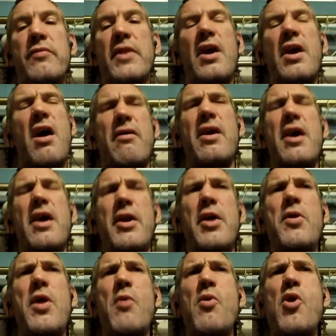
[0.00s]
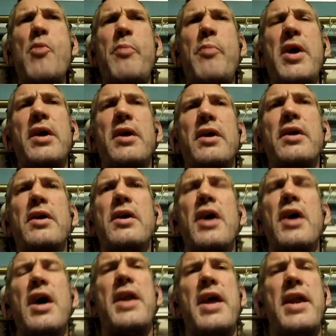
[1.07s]
There will be.
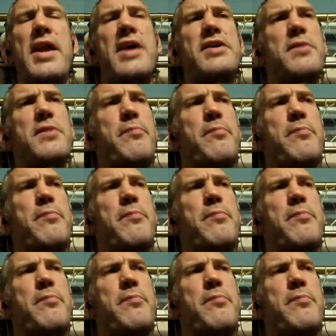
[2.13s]
And then there's